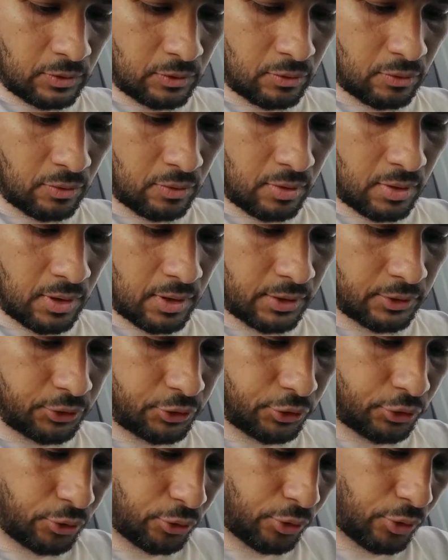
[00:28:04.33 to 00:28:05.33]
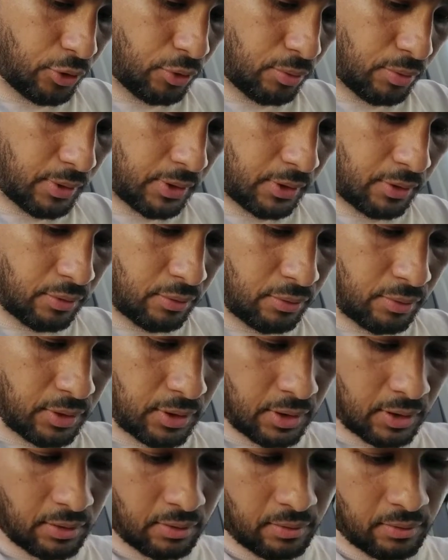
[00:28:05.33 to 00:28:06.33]
So I'll show you what I do
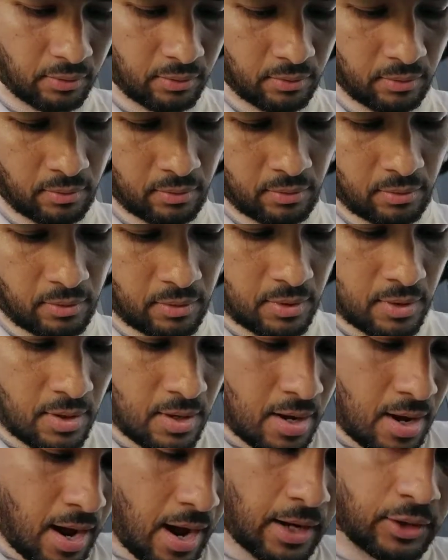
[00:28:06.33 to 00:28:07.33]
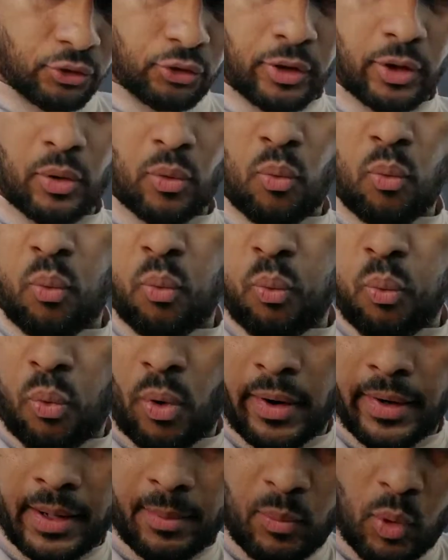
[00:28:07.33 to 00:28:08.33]
here. I try to
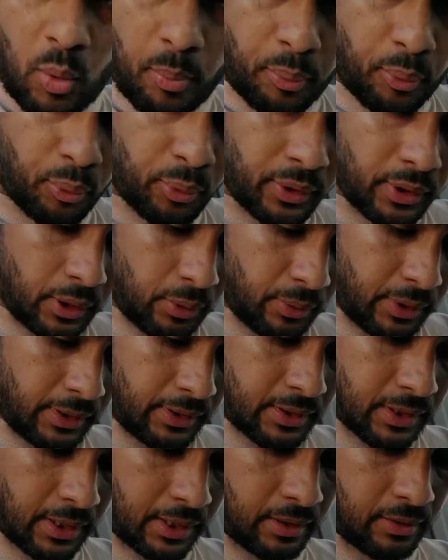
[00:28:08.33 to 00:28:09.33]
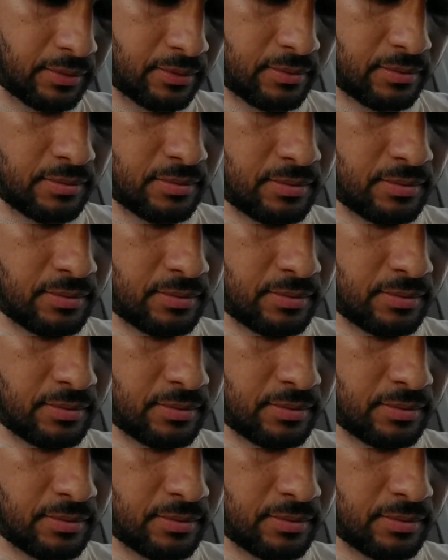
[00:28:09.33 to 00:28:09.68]
wind them up really tight.